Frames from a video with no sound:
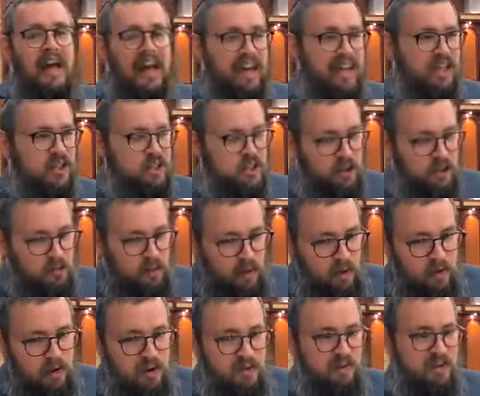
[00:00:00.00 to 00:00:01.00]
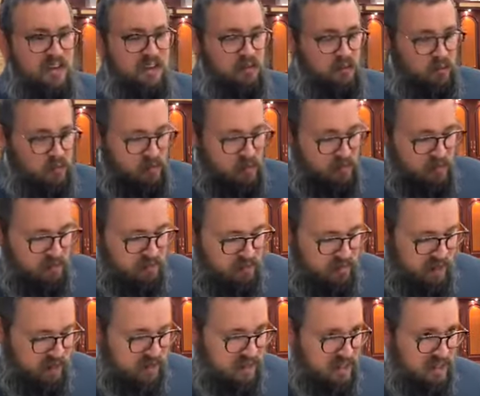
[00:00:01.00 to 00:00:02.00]
each component of it
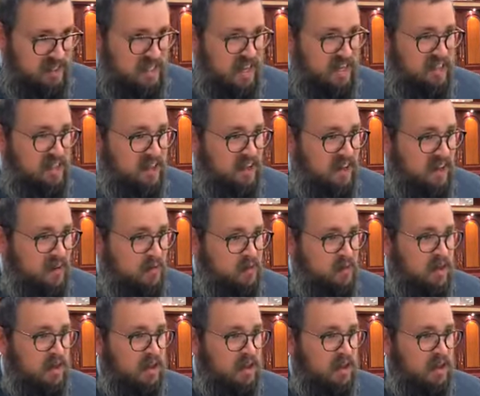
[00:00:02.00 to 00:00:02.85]
reveals this idea